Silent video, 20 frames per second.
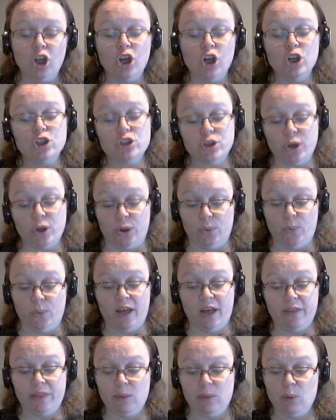So
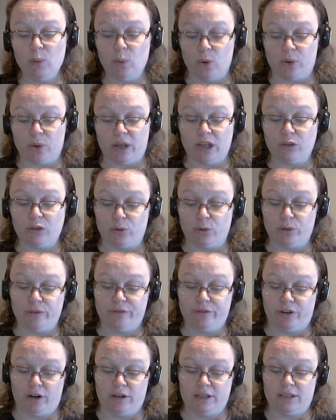while they were walking through the
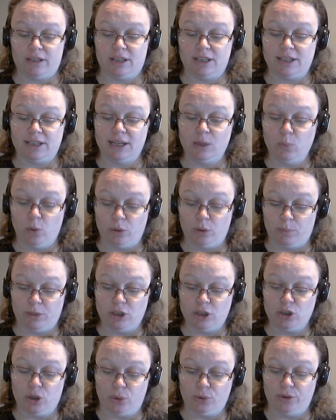forest, the Tin
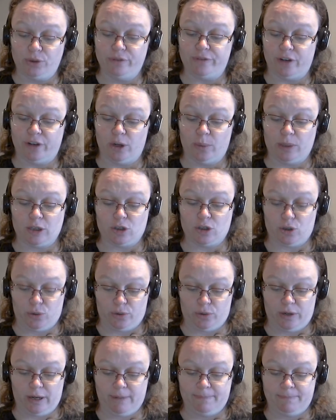Woodman told the following
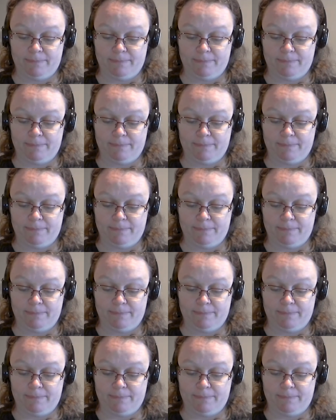story.